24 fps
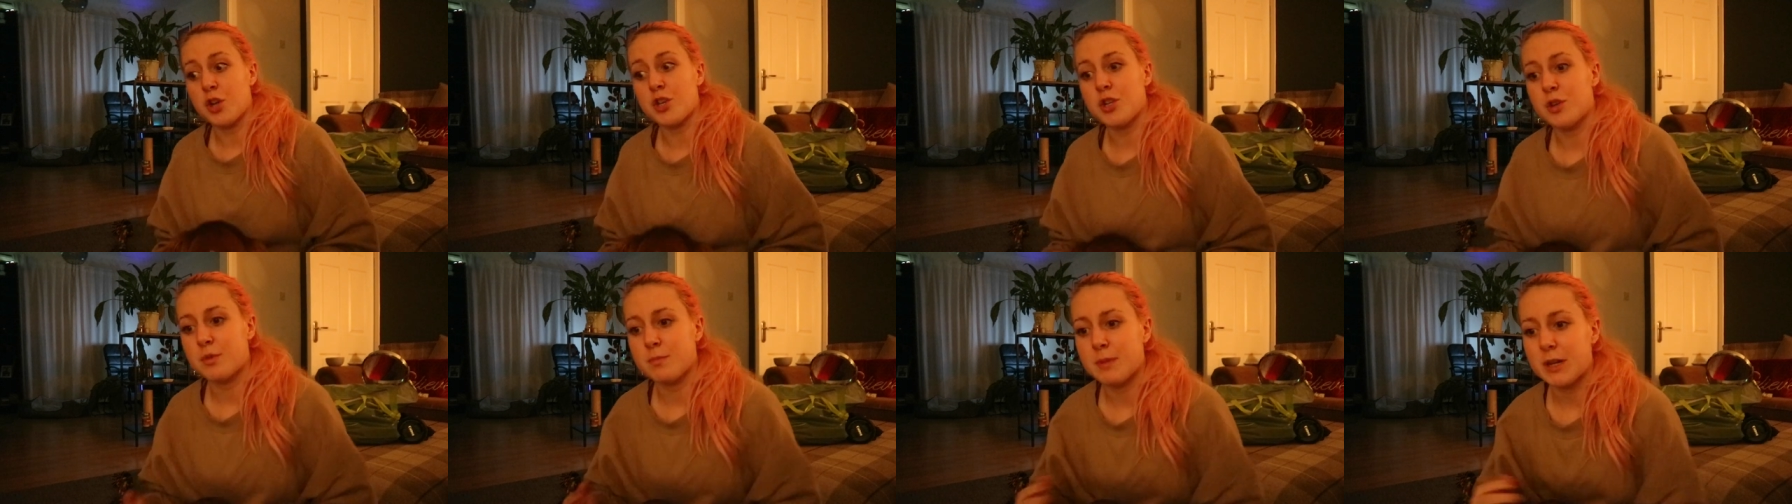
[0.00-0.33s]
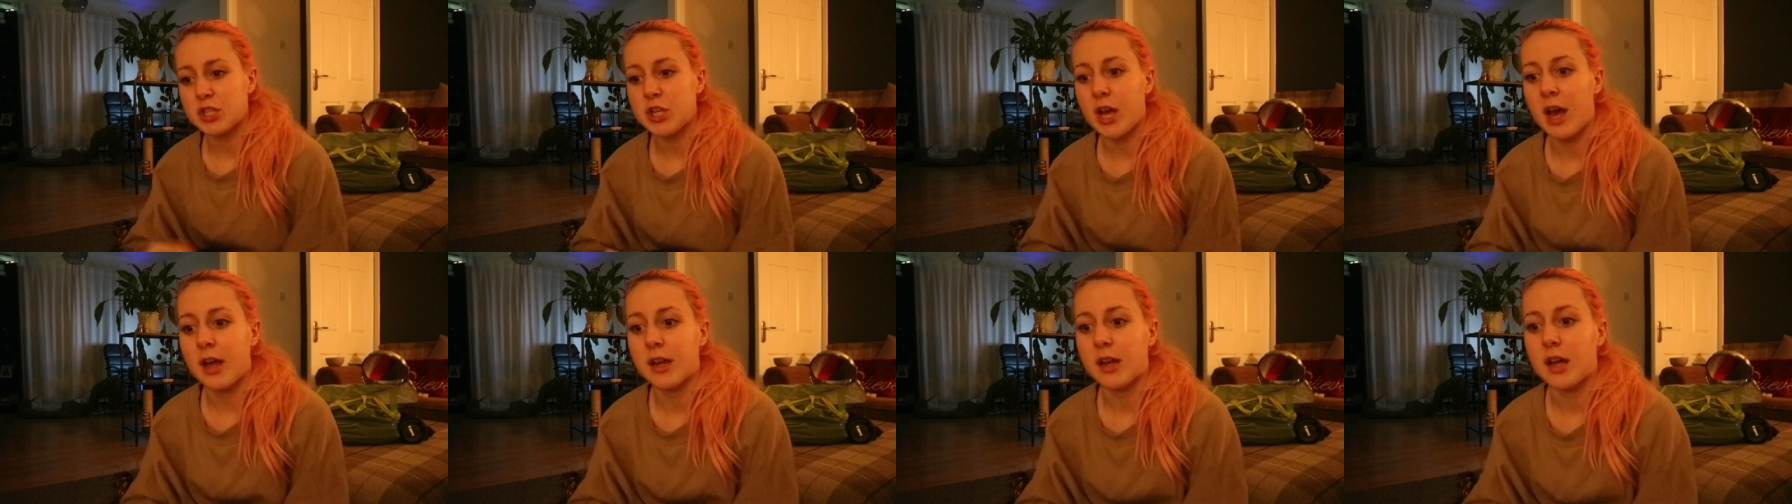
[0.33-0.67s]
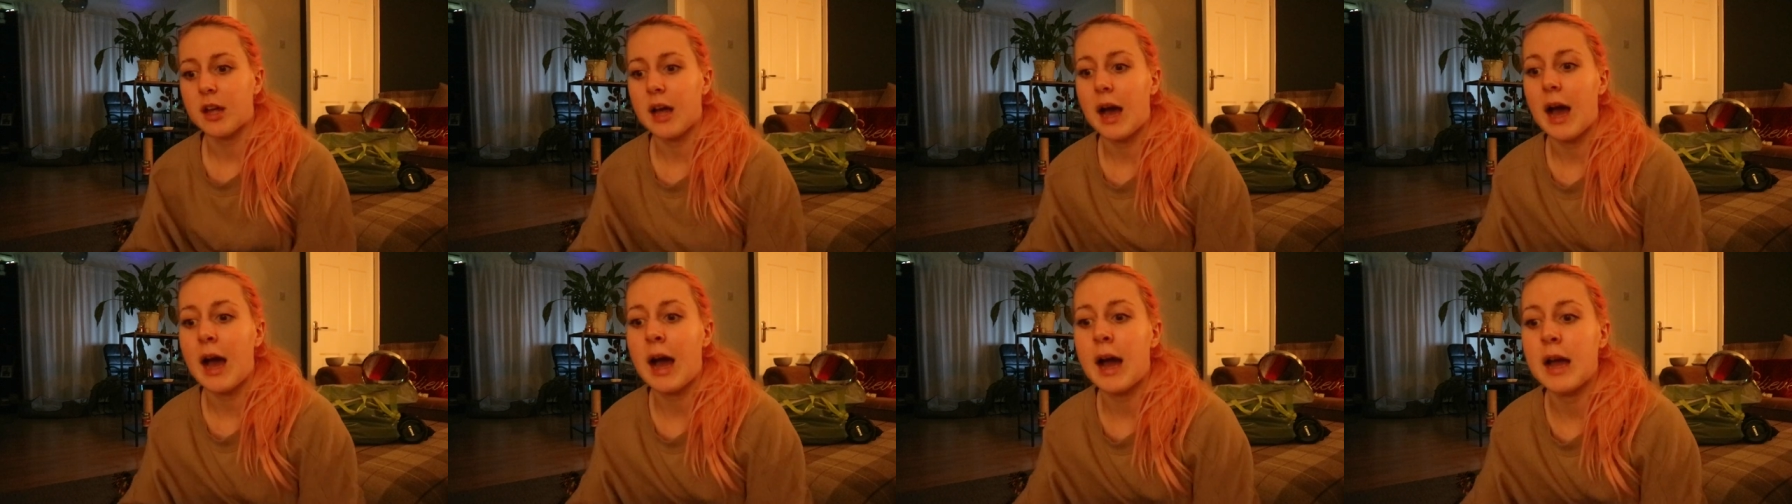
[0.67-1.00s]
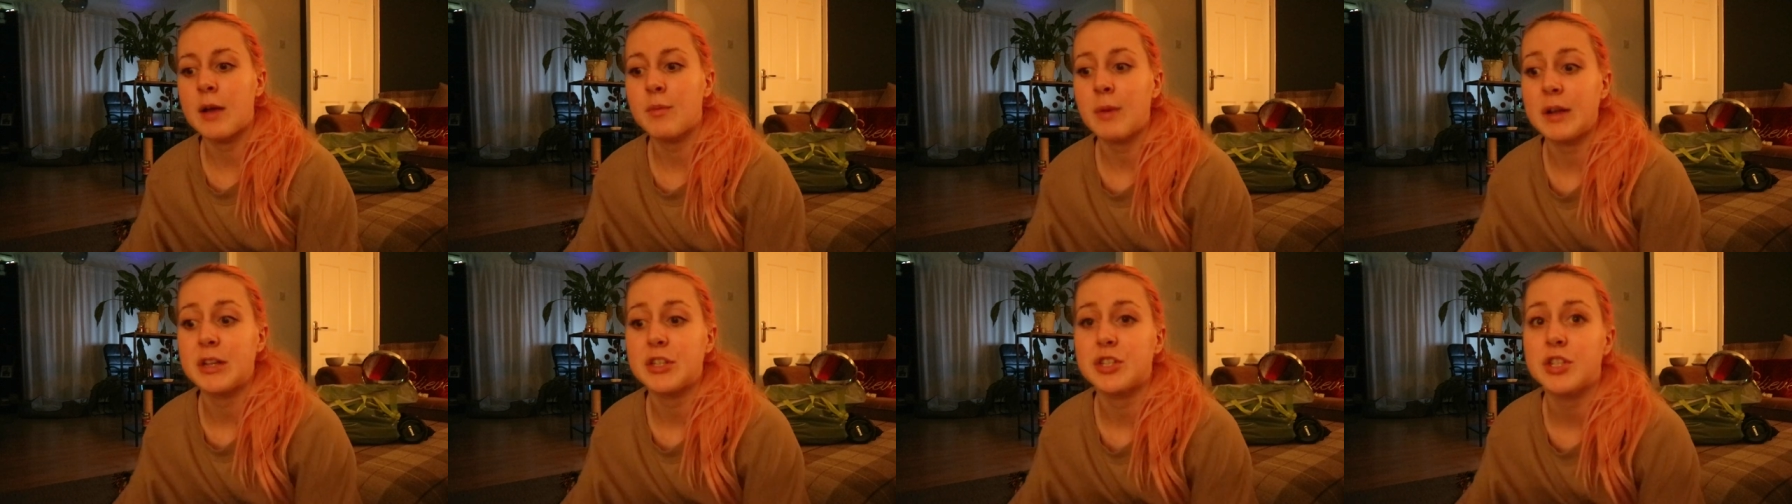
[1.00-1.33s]
are new to my channel,
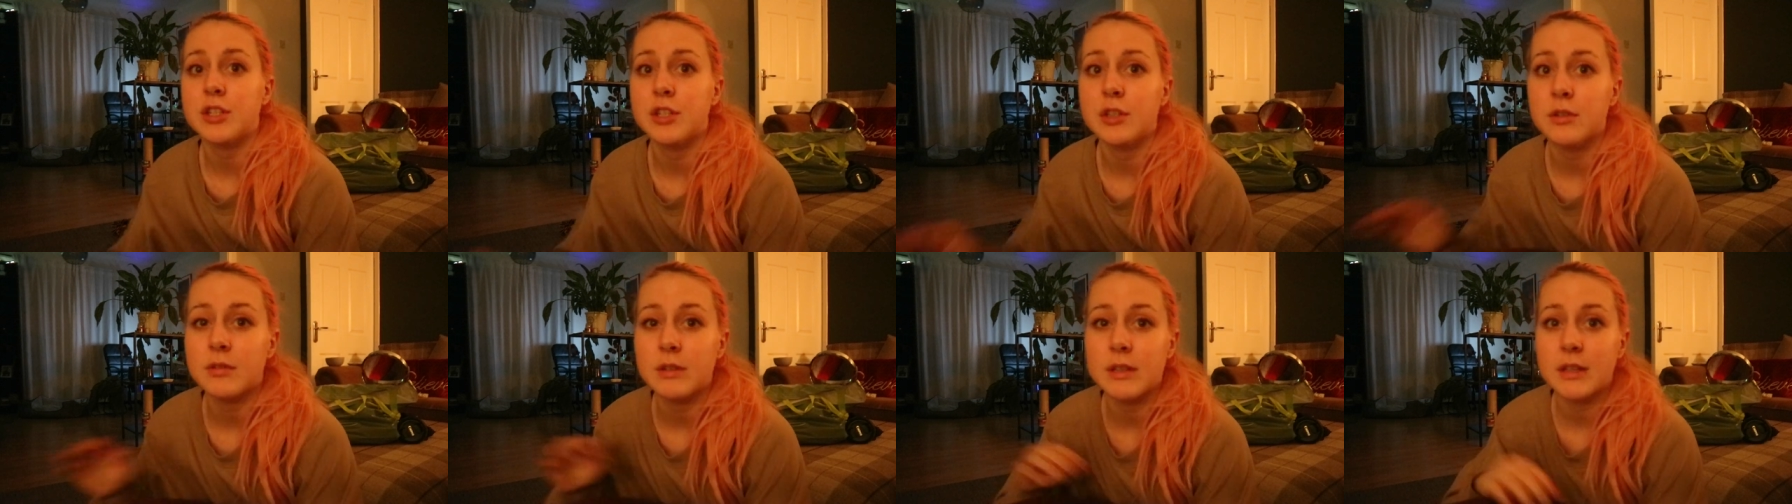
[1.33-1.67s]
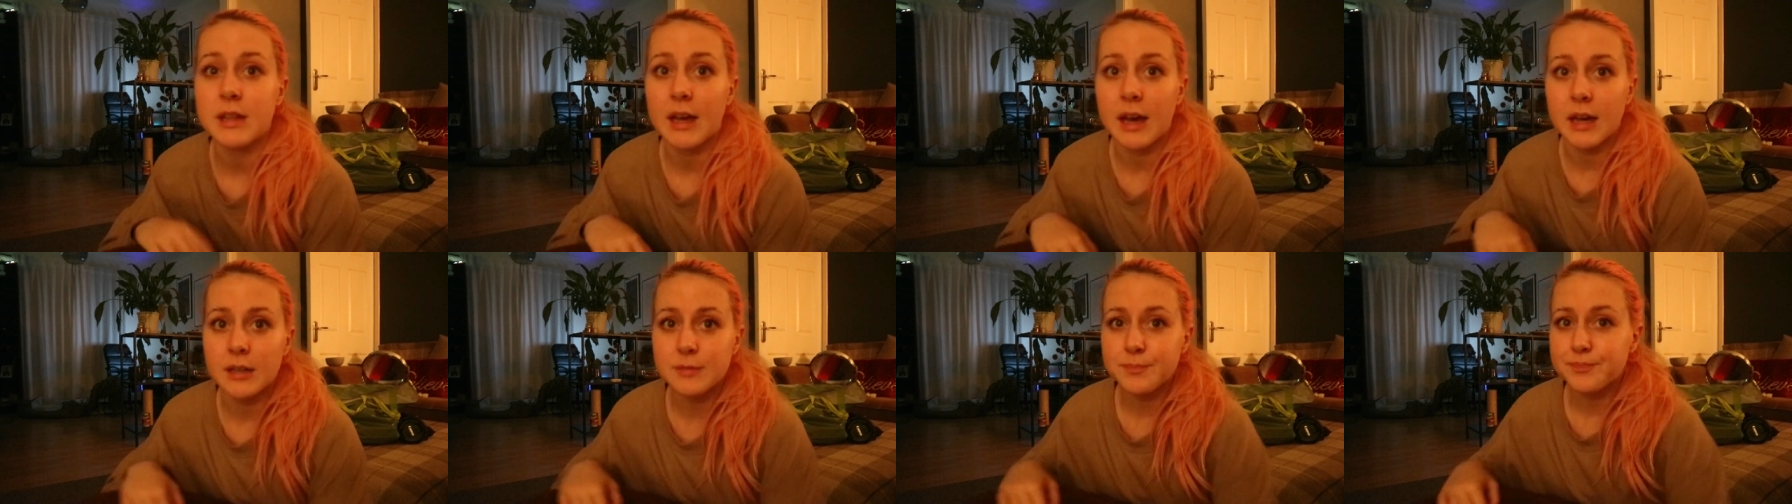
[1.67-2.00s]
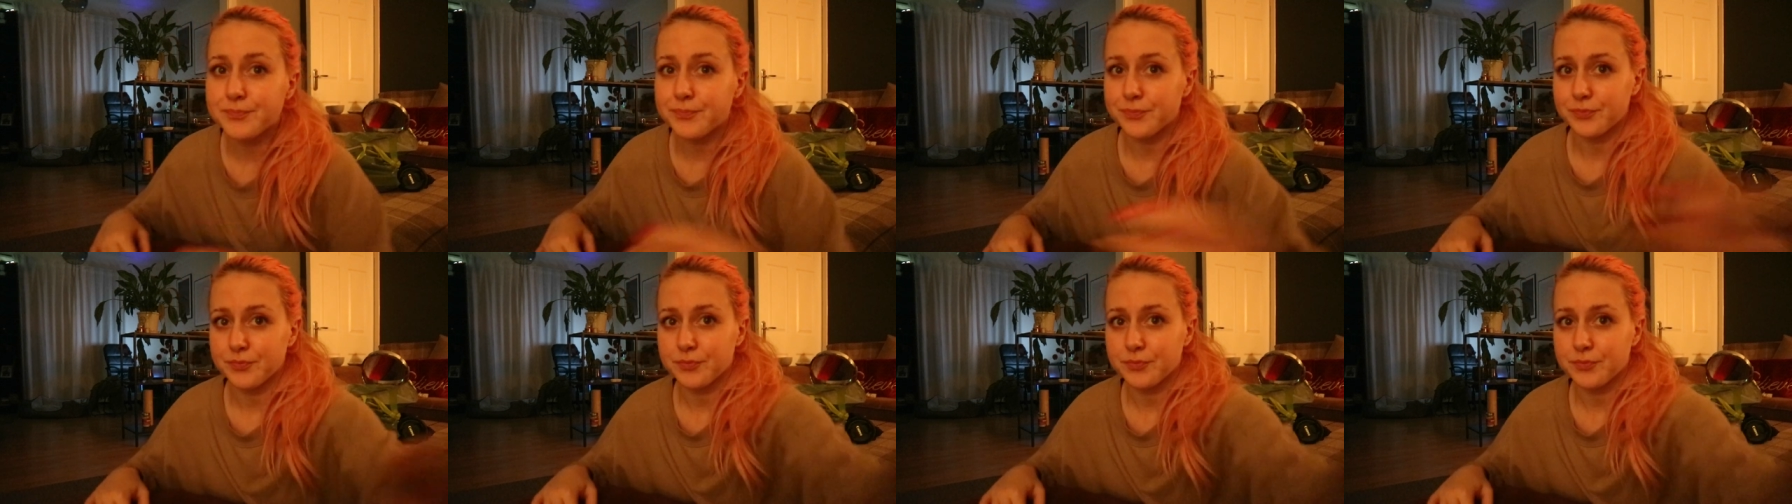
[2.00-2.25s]
I went to uni there